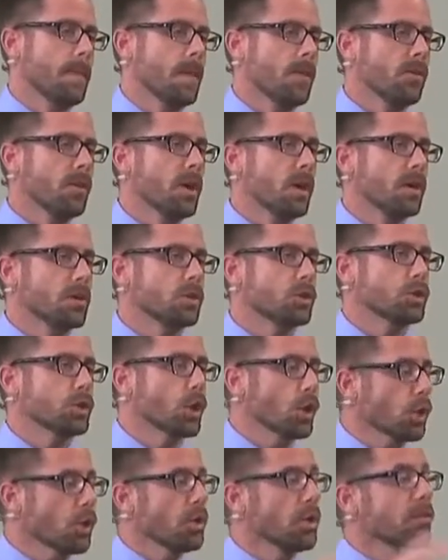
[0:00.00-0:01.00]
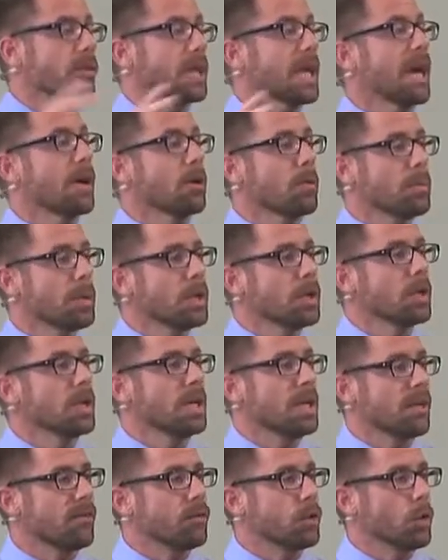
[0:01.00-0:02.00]
The circle of
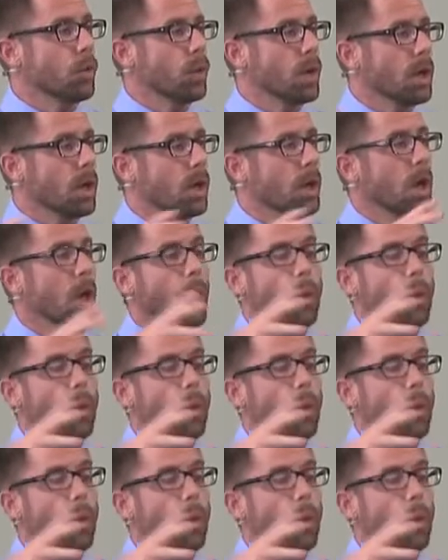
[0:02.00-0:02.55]
accountability, if you will,